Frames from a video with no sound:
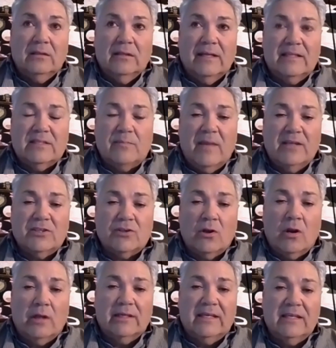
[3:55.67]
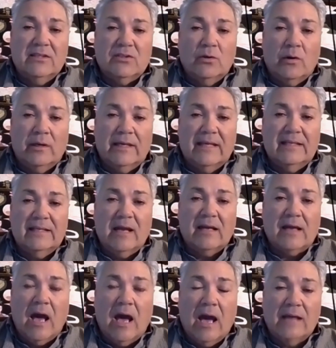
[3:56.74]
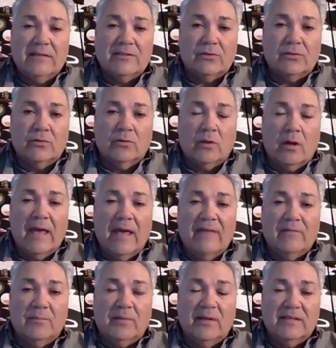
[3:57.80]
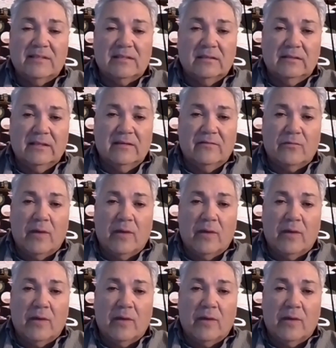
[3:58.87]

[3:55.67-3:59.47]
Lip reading: Let's make sure our kids who are getting out of high school or have a place to live.